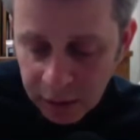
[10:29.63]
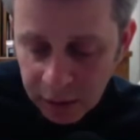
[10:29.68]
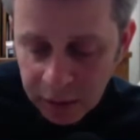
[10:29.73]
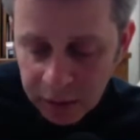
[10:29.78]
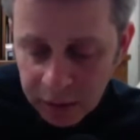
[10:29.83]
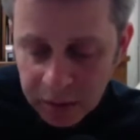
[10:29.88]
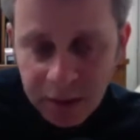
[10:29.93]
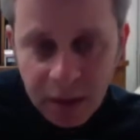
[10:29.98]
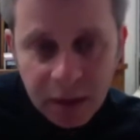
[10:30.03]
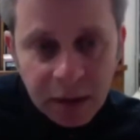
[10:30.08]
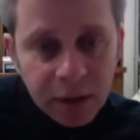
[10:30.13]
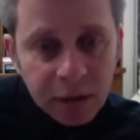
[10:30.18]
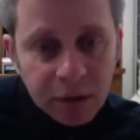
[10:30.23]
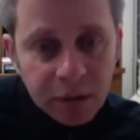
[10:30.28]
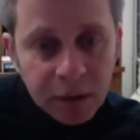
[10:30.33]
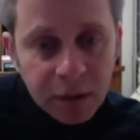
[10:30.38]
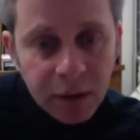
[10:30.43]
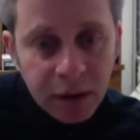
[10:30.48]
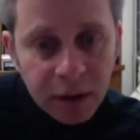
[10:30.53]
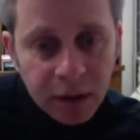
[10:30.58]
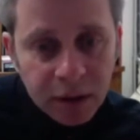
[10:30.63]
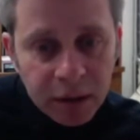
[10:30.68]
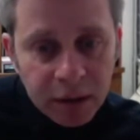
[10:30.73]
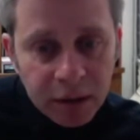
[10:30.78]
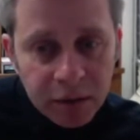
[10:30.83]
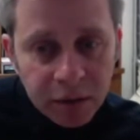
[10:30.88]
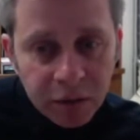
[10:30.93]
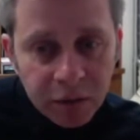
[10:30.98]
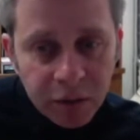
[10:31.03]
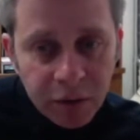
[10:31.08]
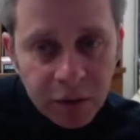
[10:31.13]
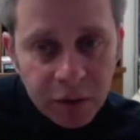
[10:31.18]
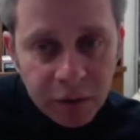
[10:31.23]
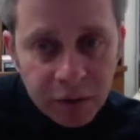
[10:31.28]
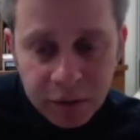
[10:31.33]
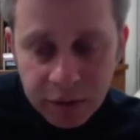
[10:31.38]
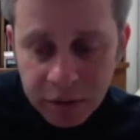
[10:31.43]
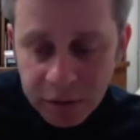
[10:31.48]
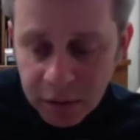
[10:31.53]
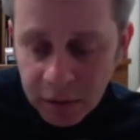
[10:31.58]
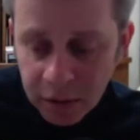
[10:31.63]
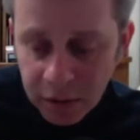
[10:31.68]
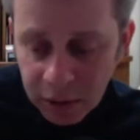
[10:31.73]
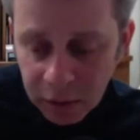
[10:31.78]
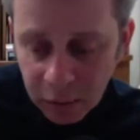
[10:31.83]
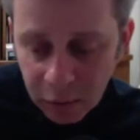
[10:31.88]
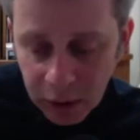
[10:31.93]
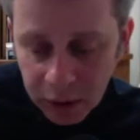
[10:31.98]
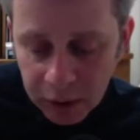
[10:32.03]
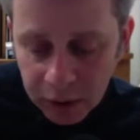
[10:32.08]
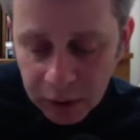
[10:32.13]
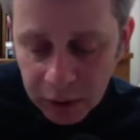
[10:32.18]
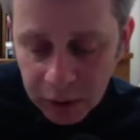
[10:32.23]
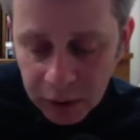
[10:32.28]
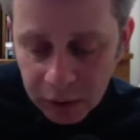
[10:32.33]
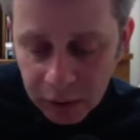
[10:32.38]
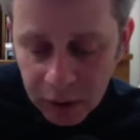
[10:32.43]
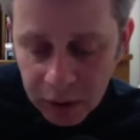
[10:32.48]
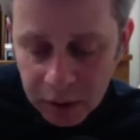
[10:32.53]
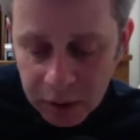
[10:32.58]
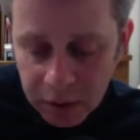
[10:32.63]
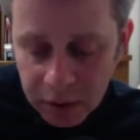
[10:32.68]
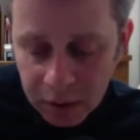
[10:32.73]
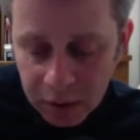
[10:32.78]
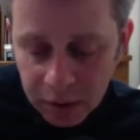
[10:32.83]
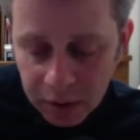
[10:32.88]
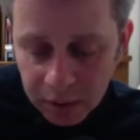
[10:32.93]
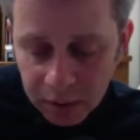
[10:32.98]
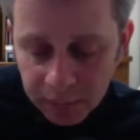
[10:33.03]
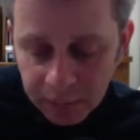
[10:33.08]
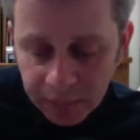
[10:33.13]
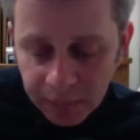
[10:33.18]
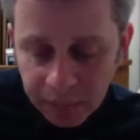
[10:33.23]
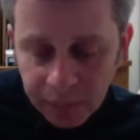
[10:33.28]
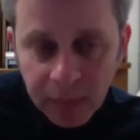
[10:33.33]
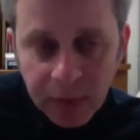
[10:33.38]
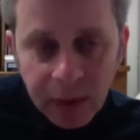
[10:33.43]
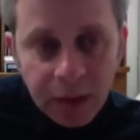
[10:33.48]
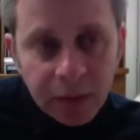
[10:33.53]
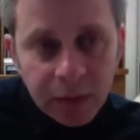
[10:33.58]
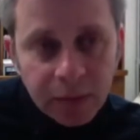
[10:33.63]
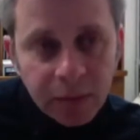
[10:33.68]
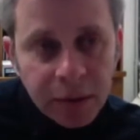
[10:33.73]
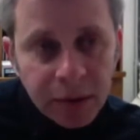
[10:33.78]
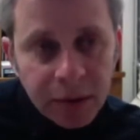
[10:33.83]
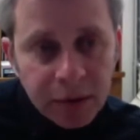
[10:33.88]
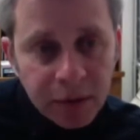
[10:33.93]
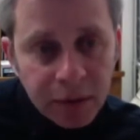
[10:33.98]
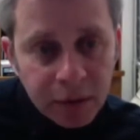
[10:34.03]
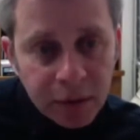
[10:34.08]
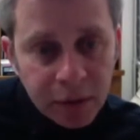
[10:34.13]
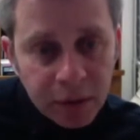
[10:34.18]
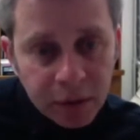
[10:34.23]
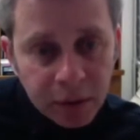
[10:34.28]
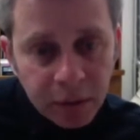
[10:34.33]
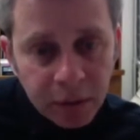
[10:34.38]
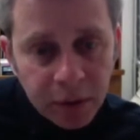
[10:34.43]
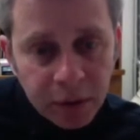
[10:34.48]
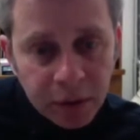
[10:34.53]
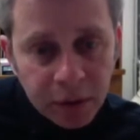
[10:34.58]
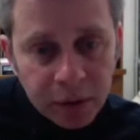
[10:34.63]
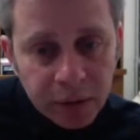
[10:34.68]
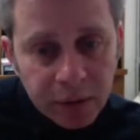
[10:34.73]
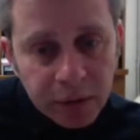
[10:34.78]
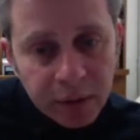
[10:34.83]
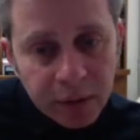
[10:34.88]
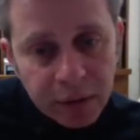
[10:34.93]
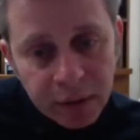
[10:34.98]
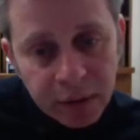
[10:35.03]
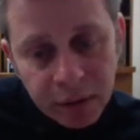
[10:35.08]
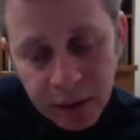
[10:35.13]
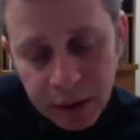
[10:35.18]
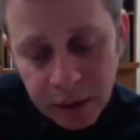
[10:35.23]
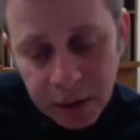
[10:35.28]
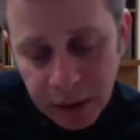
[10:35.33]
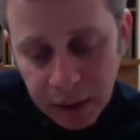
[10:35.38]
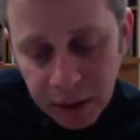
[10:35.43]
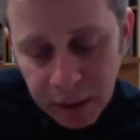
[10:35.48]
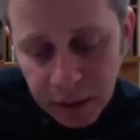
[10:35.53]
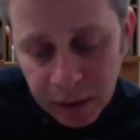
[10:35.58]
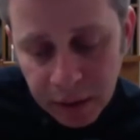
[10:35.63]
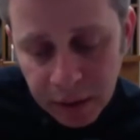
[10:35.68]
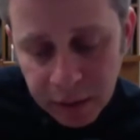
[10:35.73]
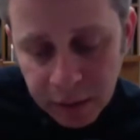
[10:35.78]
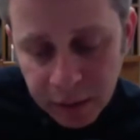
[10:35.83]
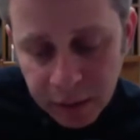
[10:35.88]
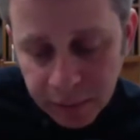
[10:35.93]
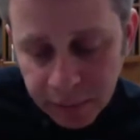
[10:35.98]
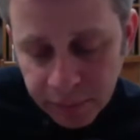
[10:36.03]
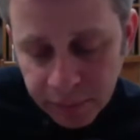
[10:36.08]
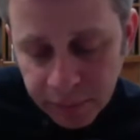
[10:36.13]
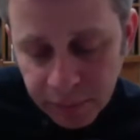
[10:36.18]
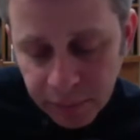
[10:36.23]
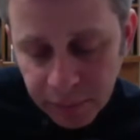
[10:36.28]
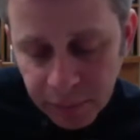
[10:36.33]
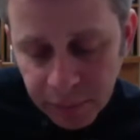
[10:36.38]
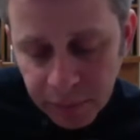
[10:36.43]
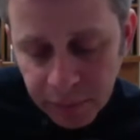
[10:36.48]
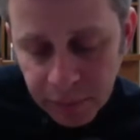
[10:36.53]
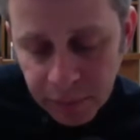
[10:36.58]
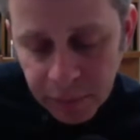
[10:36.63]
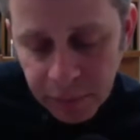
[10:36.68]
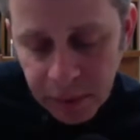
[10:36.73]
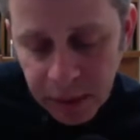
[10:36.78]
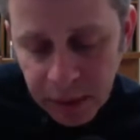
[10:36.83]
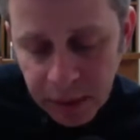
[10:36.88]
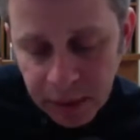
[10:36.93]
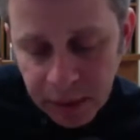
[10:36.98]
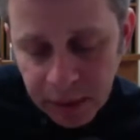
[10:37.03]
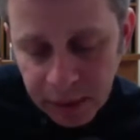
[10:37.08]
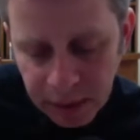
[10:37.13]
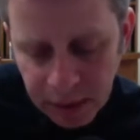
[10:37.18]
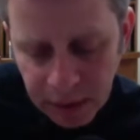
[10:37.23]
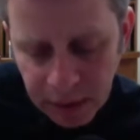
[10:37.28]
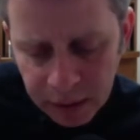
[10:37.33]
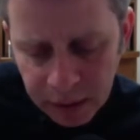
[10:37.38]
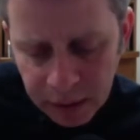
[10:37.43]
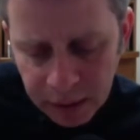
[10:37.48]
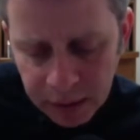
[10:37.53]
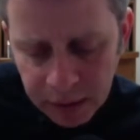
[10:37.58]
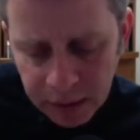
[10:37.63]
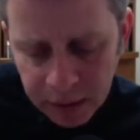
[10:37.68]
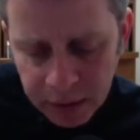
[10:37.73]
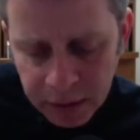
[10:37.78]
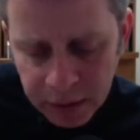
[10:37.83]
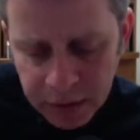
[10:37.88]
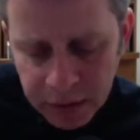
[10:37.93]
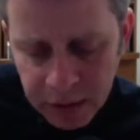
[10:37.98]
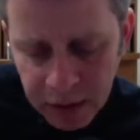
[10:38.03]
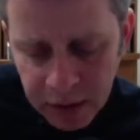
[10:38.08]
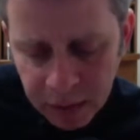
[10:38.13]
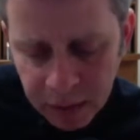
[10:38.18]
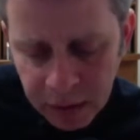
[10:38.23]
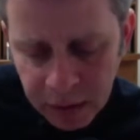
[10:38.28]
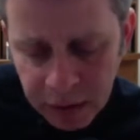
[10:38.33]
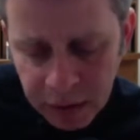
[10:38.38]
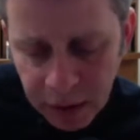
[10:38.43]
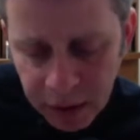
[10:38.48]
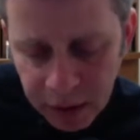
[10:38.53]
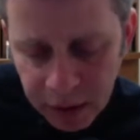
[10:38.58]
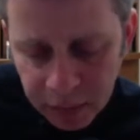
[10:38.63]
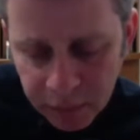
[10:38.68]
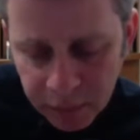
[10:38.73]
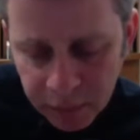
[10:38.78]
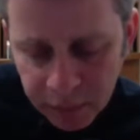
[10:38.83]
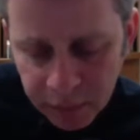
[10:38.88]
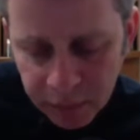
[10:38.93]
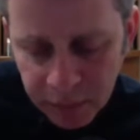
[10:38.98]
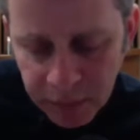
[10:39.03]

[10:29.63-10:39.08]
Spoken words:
Sacred knowledge flows in one direction, material wealth in another. Yet, at the same time,